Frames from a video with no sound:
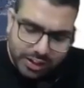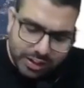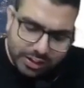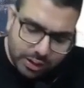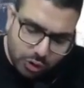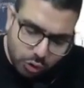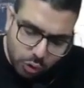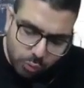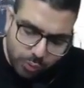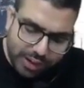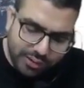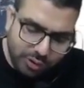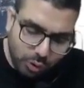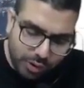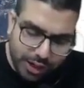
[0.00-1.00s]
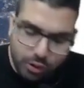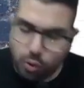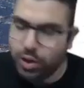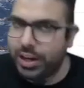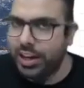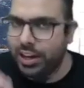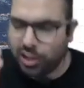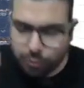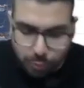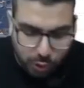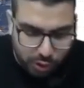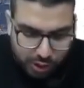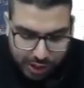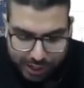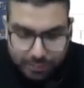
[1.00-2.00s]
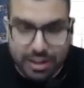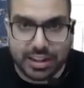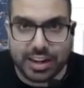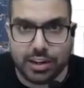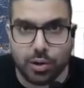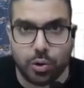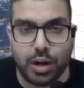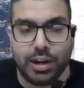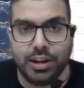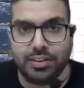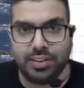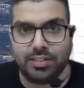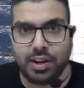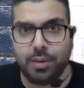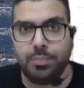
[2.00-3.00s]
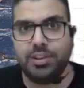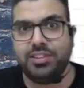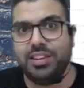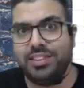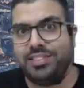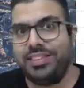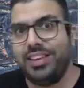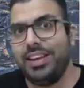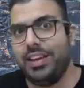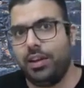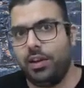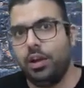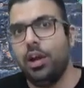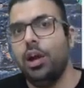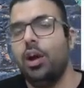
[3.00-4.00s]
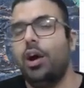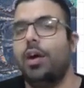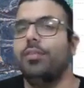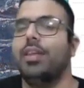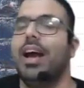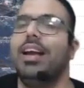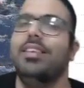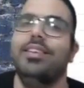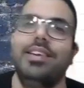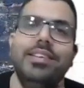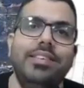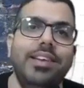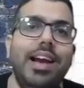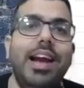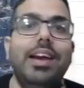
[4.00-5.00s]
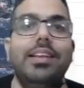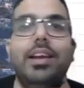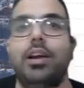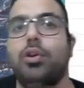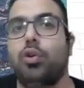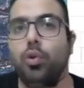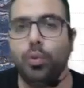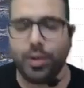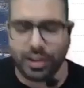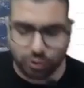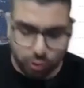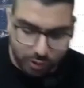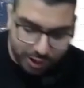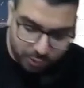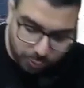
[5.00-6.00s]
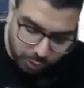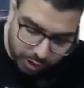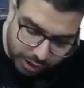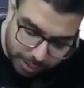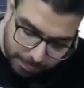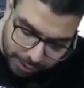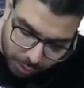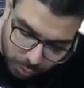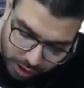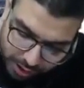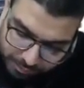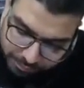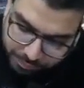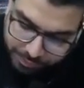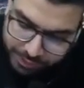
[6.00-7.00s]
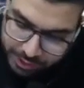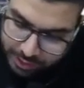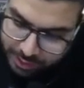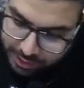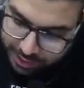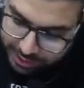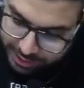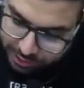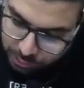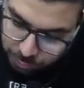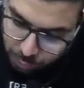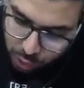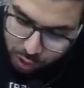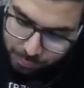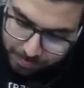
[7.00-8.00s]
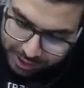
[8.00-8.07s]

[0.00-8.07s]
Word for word: are the two ways you can go ahead and export? I will tell you. Under section number 16 of the IGST Act, there are two ways to export. Number one, export by